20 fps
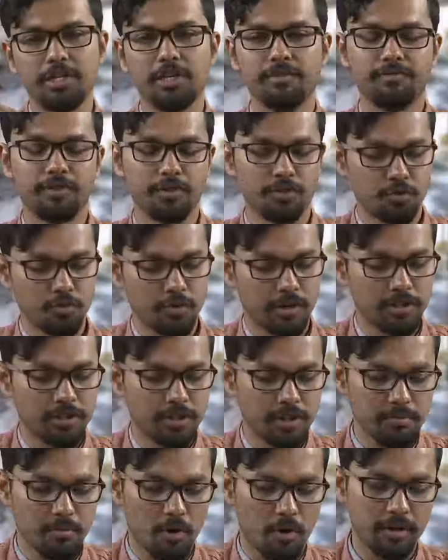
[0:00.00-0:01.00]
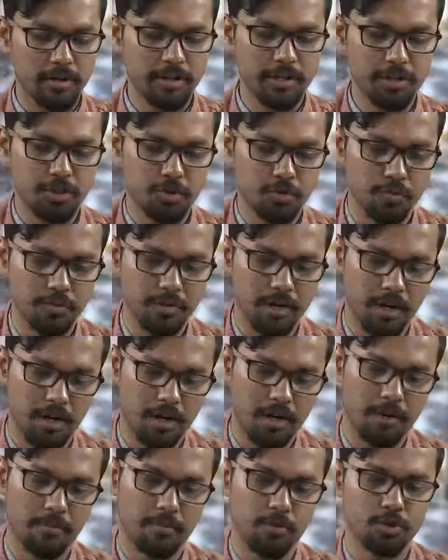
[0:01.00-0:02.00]
shifting towards the modernist to
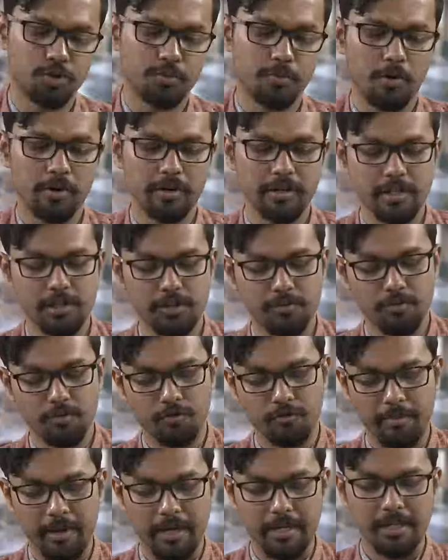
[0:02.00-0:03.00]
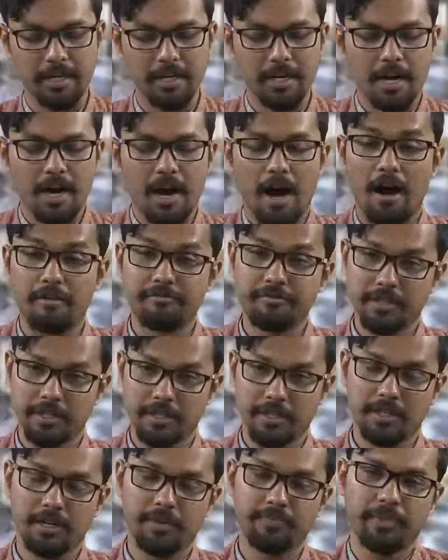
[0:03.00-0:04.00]
postmodernist movement after
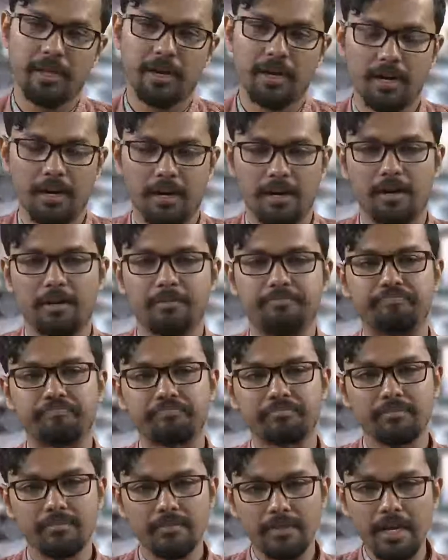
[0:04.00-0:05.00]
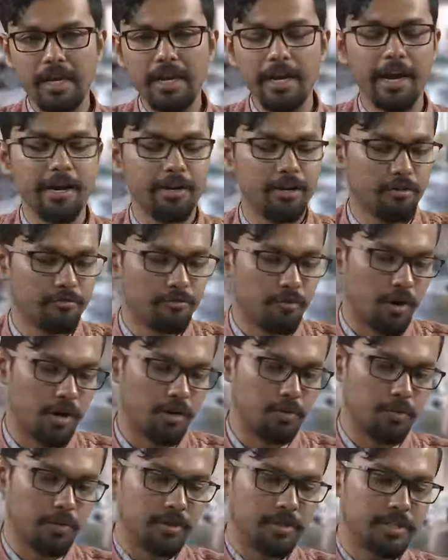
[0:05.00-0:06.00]
the end of
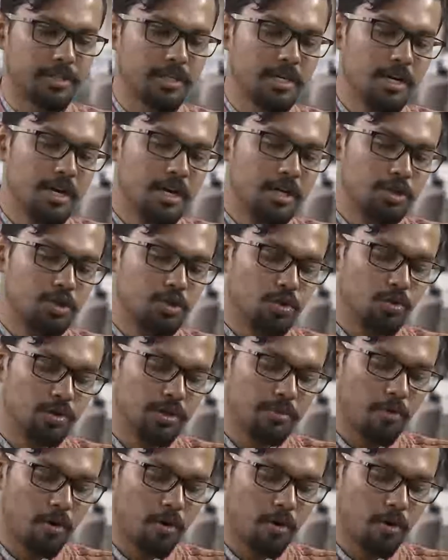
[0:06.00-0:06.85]
world wars. So, the